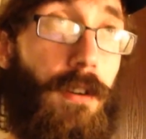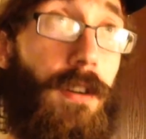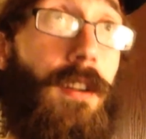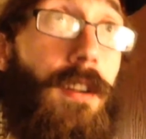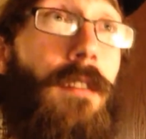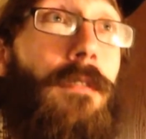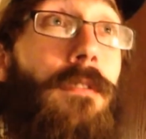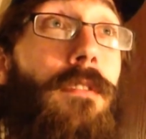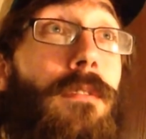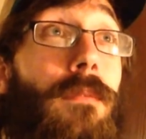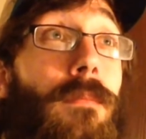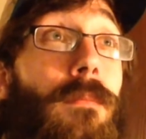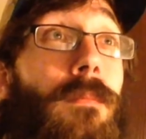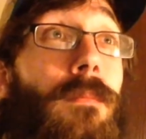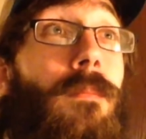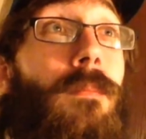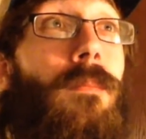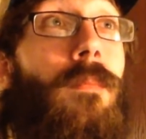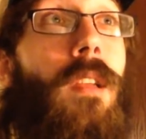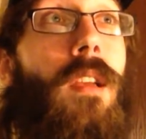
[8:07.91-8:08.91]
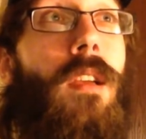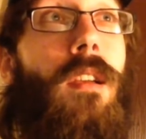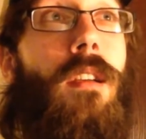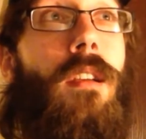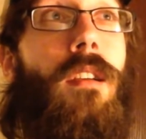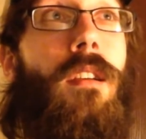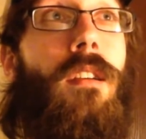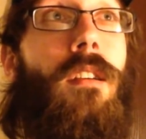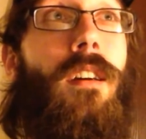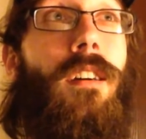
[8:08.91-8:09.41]
I have some
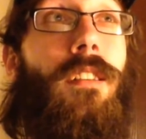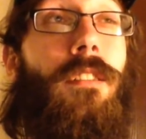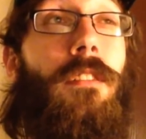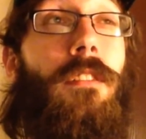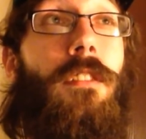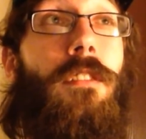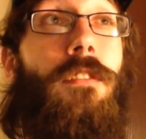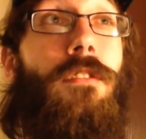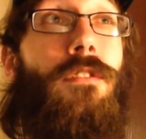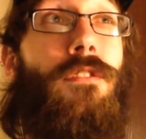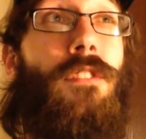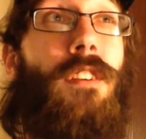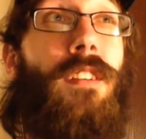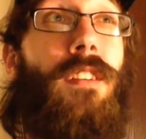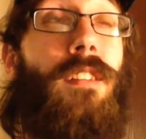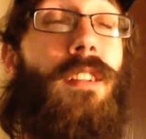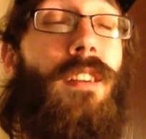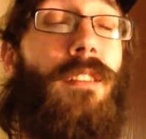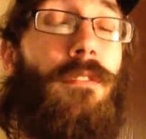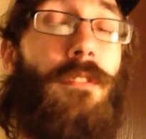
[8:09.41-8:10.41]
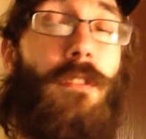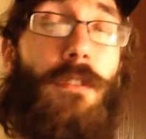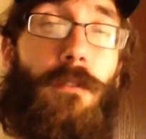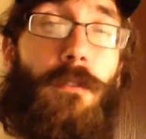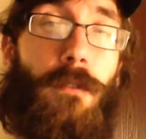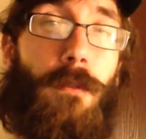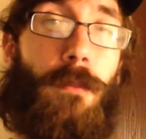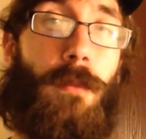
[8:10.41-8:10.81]
Husky Straight left over,